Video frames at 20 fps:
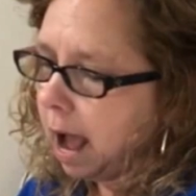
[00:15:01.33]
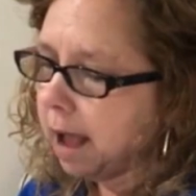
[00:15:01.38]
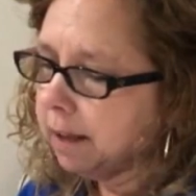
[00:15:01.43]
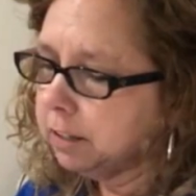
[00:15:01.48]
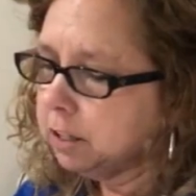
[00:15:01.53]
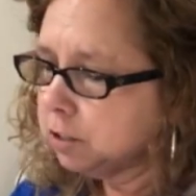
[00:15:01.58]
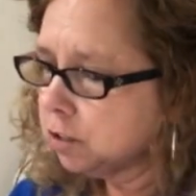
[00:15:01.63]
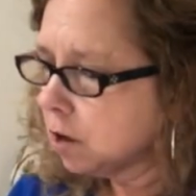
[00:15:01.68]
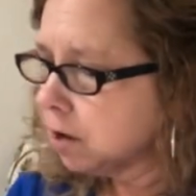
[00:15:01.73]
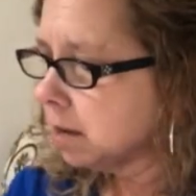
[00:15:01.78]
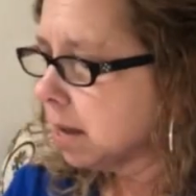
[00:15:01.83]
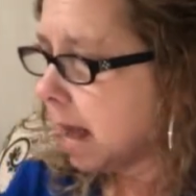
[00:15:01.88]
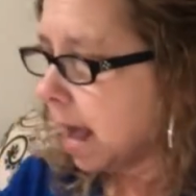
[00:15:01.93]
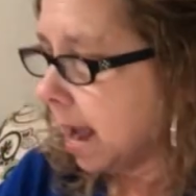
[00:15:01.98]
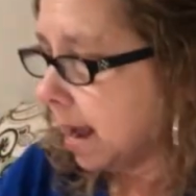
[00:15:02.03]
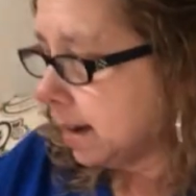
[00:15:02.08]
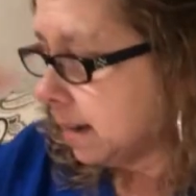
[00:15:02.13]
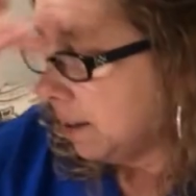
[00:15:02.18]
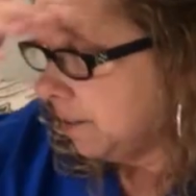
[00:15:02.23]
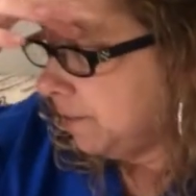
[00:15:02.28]
I looked
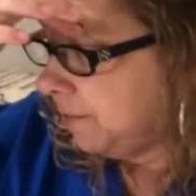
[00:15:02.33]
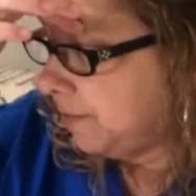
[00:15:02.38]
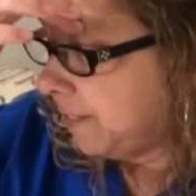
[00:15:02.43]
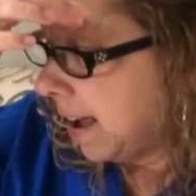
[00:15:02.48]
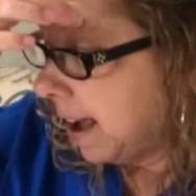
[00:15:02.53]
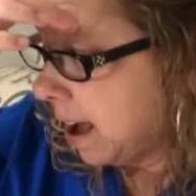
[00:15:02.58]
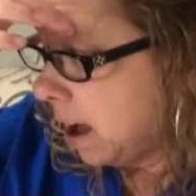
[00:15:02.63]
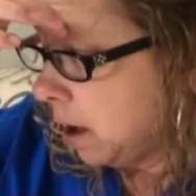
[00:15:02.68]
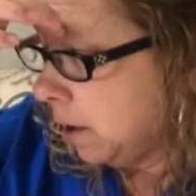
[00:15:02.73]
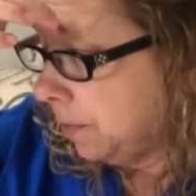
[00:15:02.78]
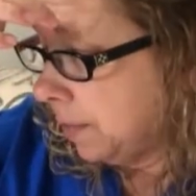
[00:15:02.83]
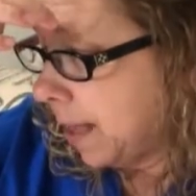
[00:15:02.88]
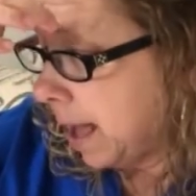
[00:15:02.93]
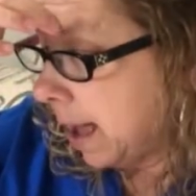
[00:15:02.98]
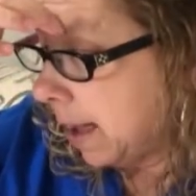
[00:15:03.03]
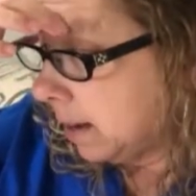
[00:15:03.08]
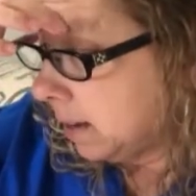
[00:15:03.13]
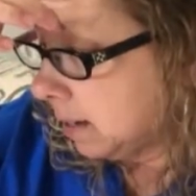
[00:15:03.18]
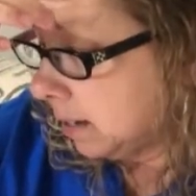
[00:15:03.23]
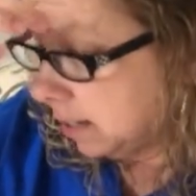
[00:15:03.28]
online and found
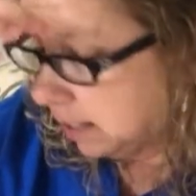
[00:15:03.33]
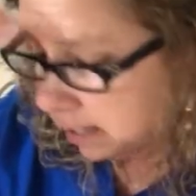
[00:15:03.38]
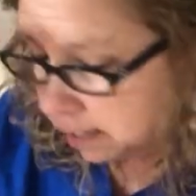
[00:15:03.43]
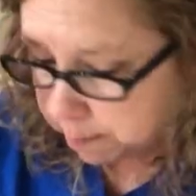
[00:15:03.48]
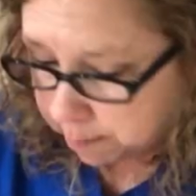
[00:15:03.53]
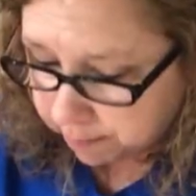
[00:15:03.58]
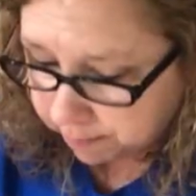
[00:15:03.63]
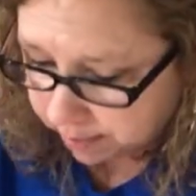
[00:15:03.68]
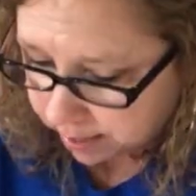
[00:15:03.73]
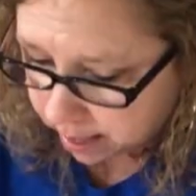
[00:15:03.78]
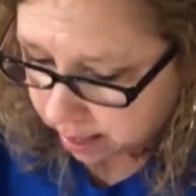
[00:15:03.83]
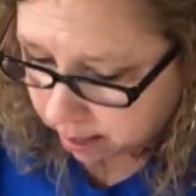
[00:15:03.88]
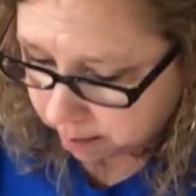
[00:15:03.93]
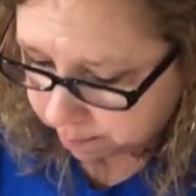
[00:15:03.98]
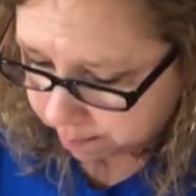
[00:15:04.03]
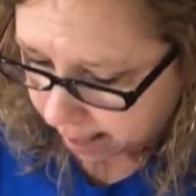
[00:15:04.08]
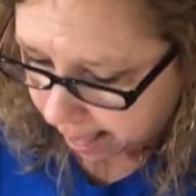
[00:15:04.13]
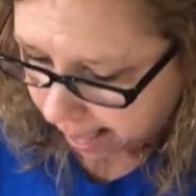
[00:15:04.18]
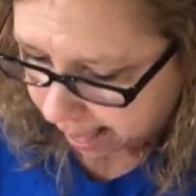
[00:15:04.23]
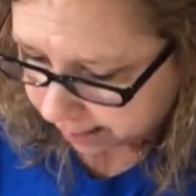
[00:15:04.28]
that some of
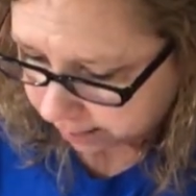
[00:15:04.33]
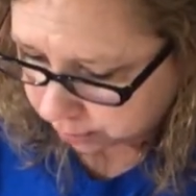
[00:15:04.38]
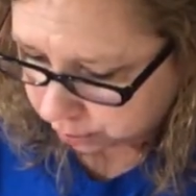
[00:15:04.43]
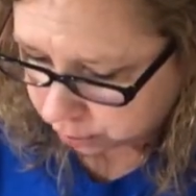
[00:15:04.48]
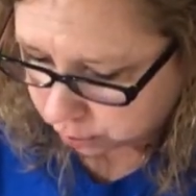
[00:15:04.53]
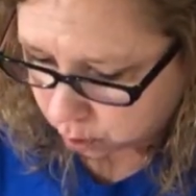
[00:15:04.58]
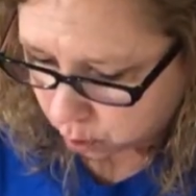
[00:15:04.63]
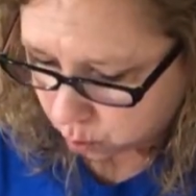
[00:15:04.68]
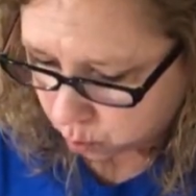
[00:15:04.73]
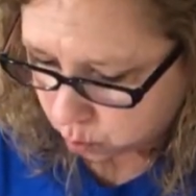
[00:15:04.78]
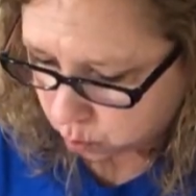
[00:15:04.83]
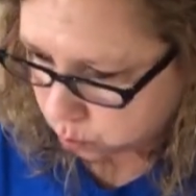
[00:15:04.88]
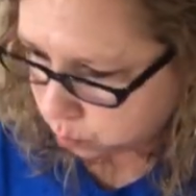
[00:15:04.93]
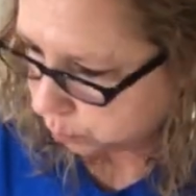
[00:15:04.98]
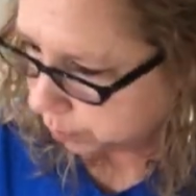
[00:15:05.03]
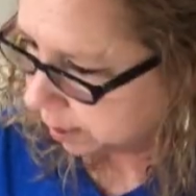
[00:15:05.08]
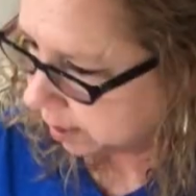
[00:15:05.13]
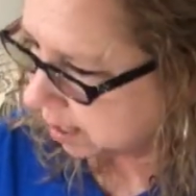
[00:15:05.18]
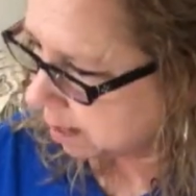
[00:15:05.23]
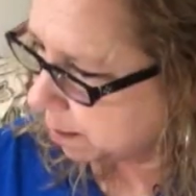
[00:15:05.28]
them had
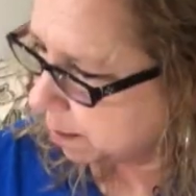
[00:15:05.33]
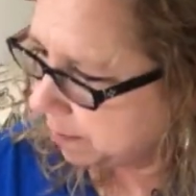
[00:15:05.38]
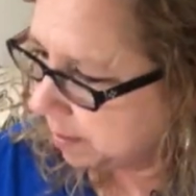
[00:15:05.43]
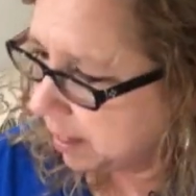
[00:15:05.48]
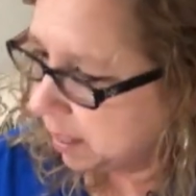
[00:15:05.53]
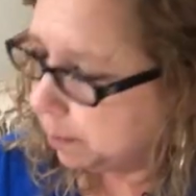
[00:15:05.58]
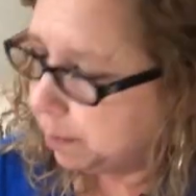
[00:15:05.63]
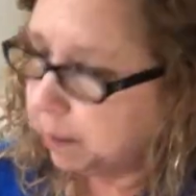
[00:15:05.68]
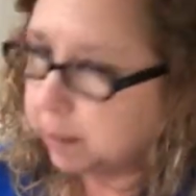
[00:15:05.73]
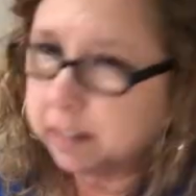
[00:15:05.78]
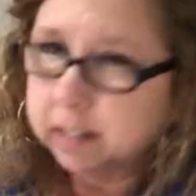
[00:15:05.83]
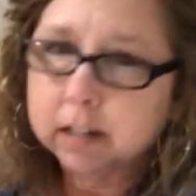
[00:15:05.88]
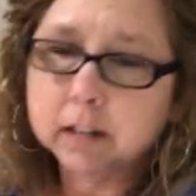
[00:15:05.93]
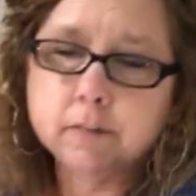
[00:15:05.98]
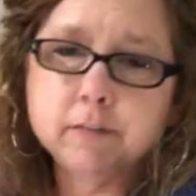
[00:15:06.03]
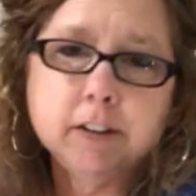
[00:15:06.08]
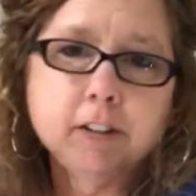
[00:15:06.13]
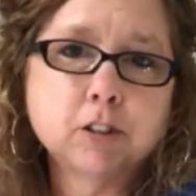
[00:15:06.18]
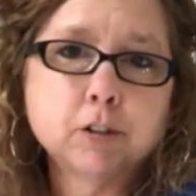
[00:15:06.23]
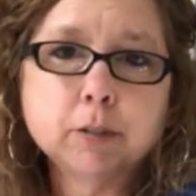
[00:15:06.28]
sold, some of these books
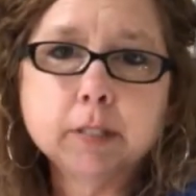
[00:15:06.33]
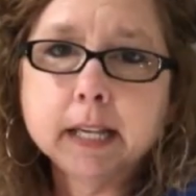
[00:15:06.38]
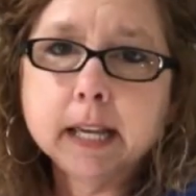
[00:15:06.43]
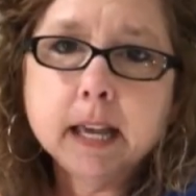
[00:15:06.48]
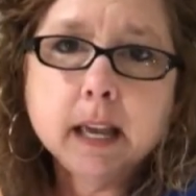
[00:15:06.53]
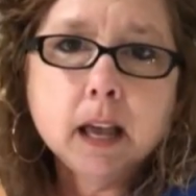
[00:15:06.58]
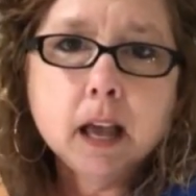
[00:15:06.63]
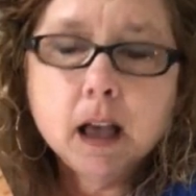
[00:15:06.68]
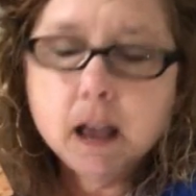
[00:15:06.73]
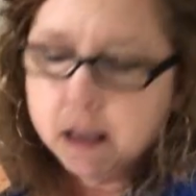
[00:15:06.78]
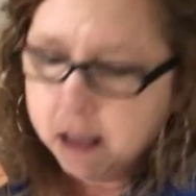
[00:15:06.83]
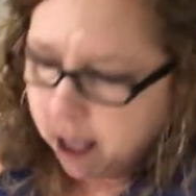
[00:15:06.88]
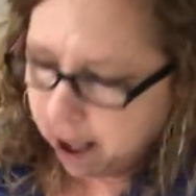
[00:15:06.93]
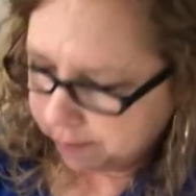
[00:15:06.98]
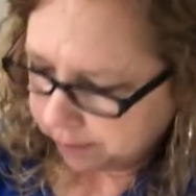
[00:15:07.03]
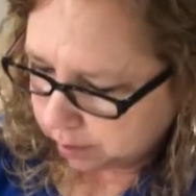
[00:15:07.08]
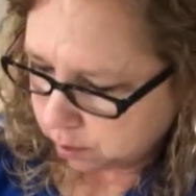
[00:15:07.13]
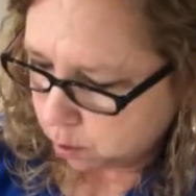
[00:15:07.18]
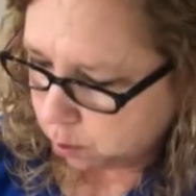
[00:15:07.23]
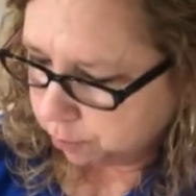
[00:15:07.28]
individually
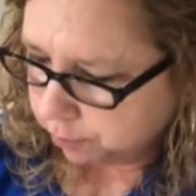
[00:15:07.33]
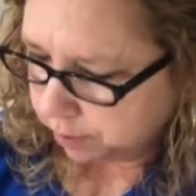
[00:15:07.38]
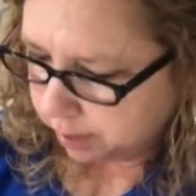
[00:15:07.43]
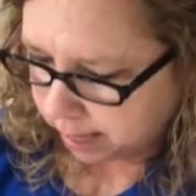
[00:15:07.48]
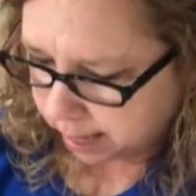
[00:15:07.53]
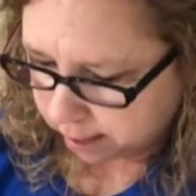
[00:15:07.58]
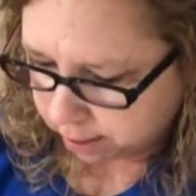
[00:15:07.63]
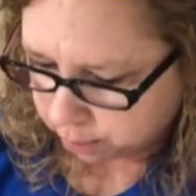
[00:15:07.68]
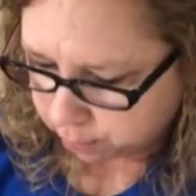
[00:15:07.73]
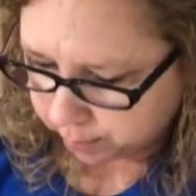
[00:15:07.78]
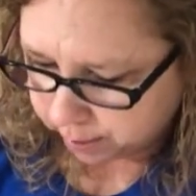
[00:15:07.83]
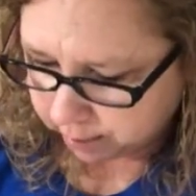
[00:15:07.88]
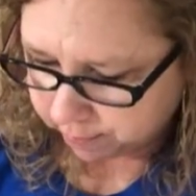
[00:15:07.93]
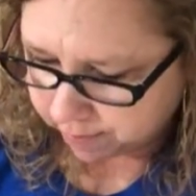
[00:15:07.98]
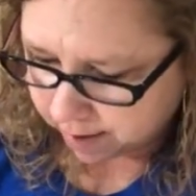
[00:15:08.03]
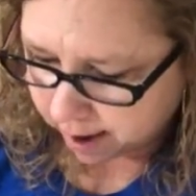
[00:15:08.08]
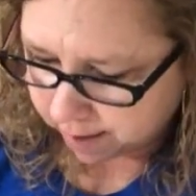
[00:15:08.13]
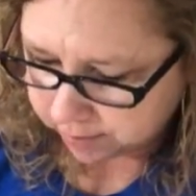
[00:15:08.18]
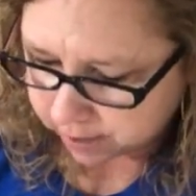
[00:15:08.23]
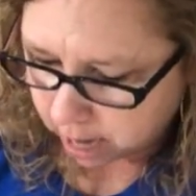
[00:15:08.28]
have sold for like three to
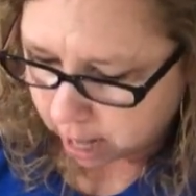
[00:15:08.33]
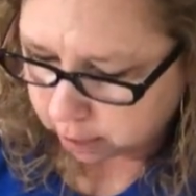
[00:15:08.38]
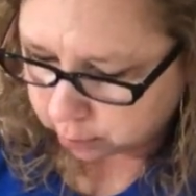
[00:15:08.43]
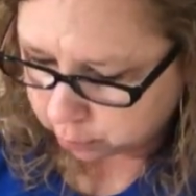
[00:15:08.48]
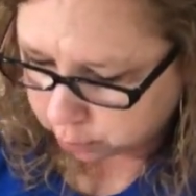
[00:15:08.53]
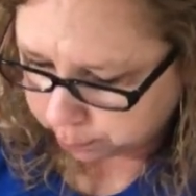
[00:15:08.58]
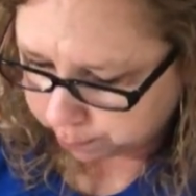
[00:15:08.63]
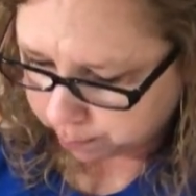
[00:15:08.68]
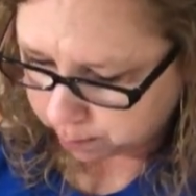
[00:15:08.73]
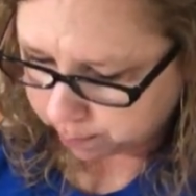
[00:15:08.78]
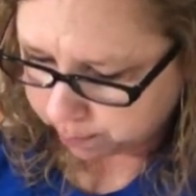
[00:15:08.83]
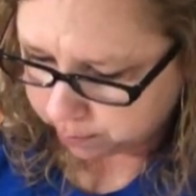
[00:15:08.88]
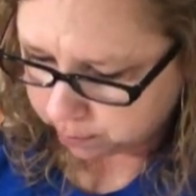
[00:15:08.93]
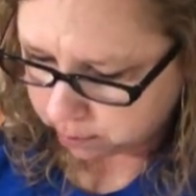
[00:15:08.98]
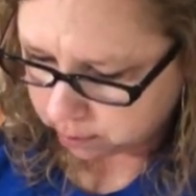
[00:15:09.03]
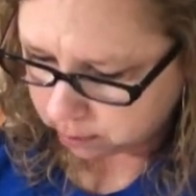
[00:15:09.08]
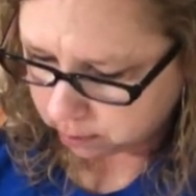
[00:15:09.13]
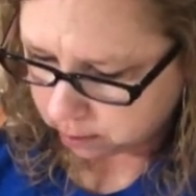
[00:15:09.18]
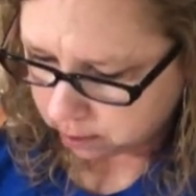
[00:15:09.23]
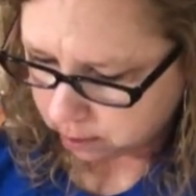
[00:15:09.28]
five dollars per
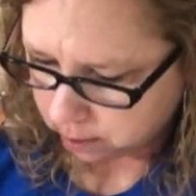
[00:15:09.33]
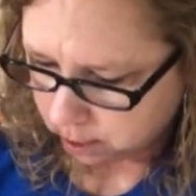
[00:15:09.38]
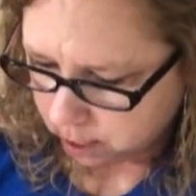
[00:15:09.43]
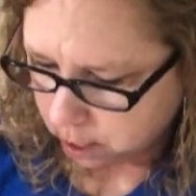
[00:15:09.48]
book